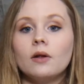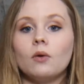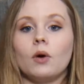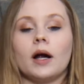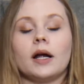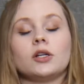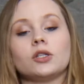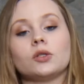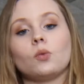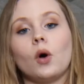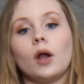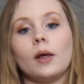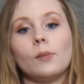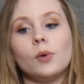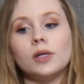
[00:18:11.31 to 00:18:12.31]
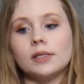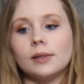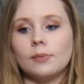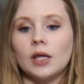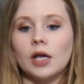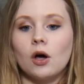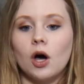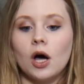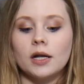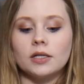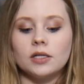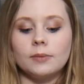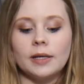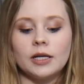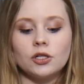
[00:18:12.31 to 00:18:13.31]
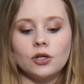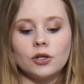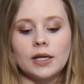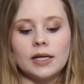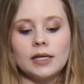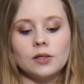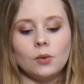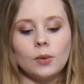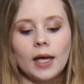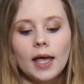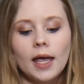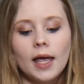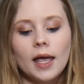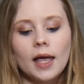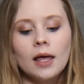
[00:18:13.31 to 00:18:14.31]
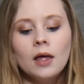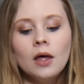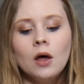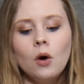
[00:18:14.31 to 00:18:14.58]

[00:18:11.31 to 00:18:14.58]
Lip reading: or I just want to put something on to make sure that he's okay.